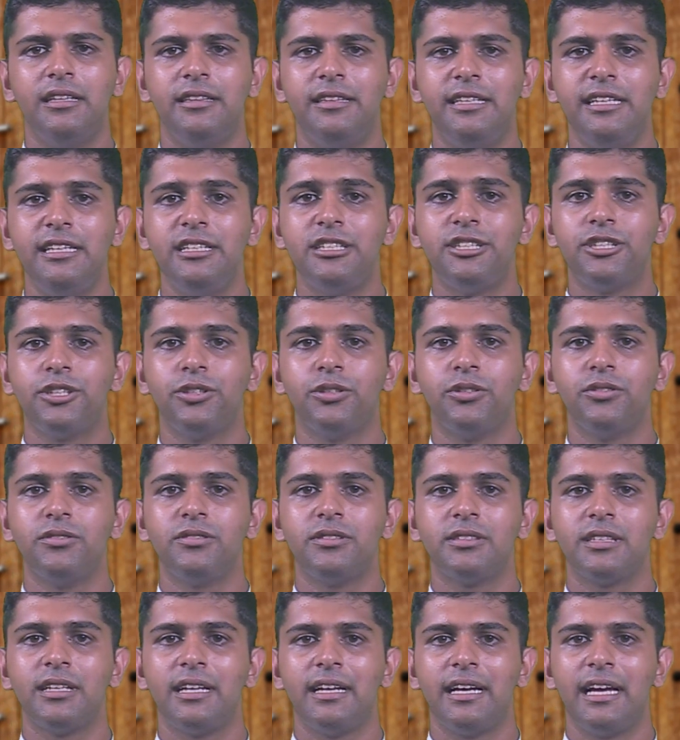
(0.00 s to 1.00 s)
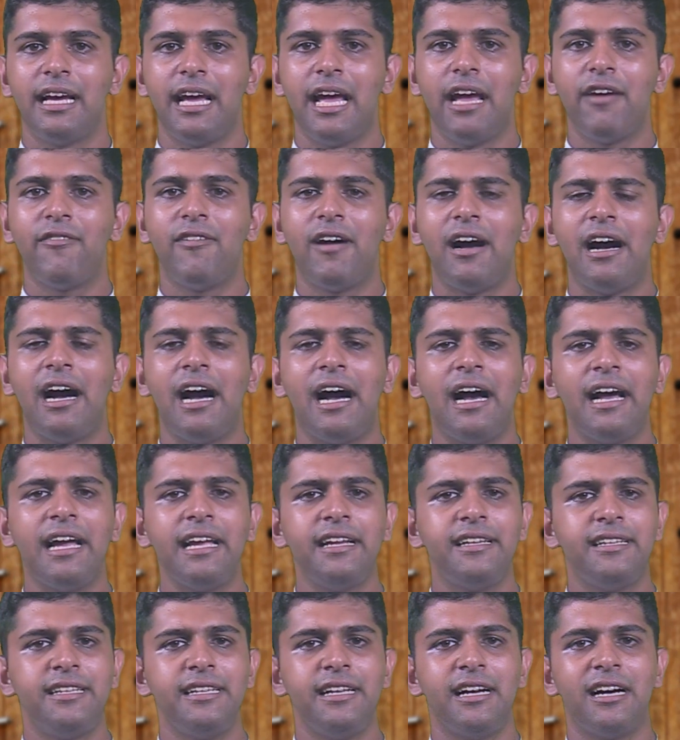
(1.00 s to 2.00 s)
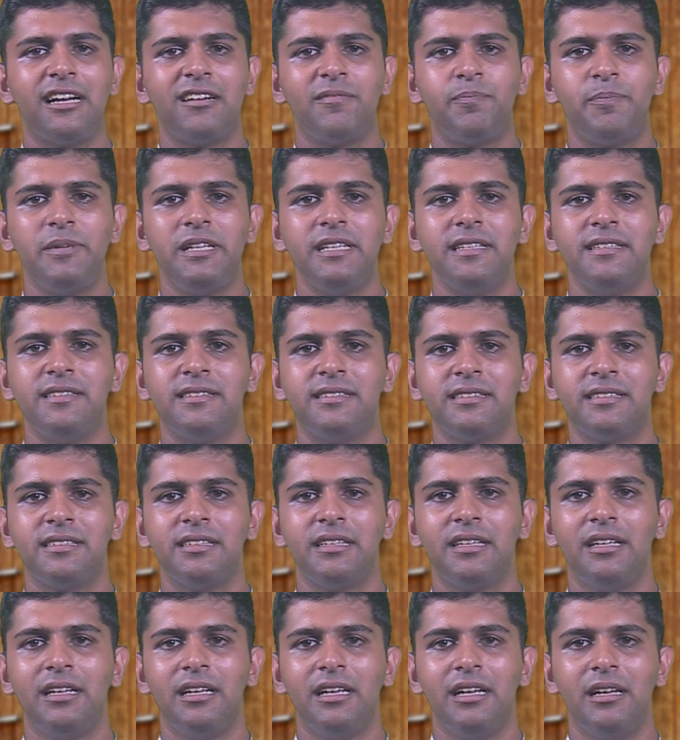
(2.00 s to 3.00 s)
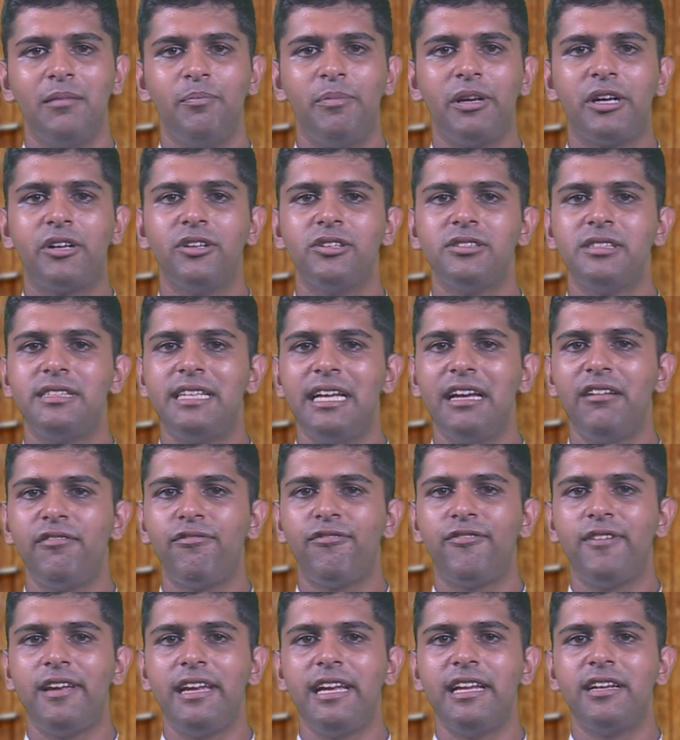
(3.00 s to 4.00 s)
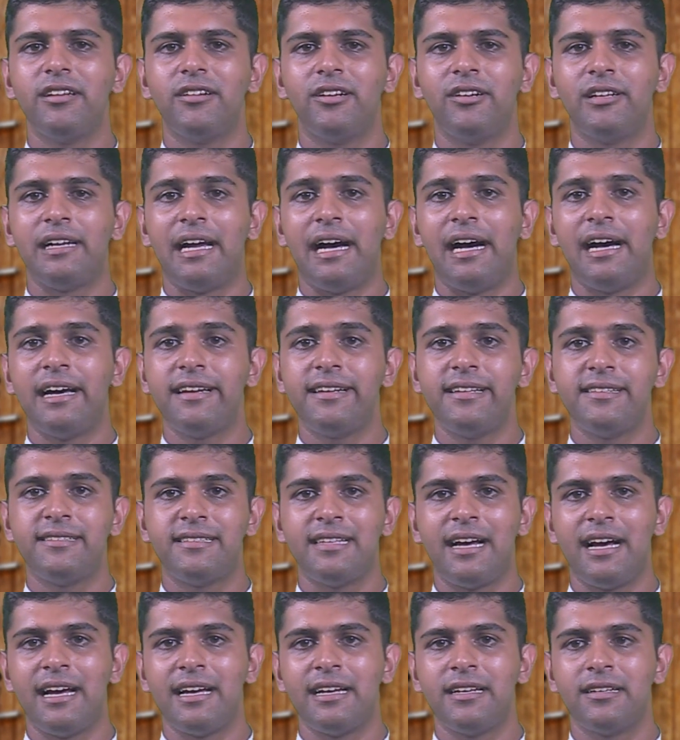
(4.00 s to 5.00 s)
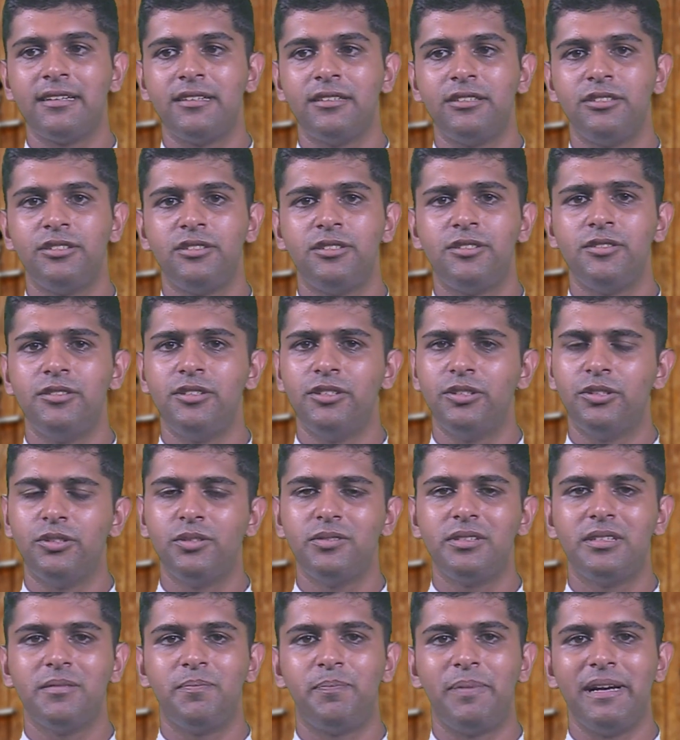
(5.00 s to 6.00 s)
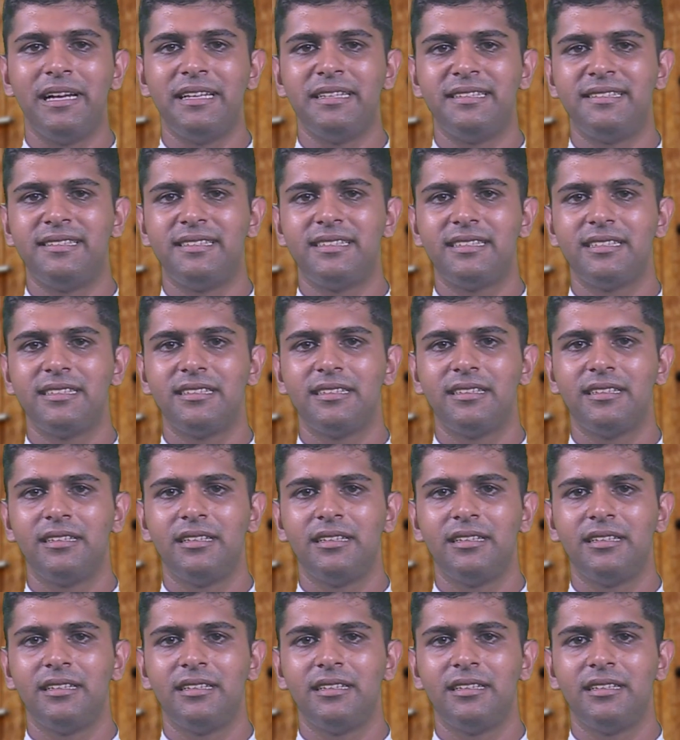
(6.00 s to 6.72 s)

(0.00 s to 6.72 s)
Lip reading: These shows have high TRPs because they feed on our desire to know the best.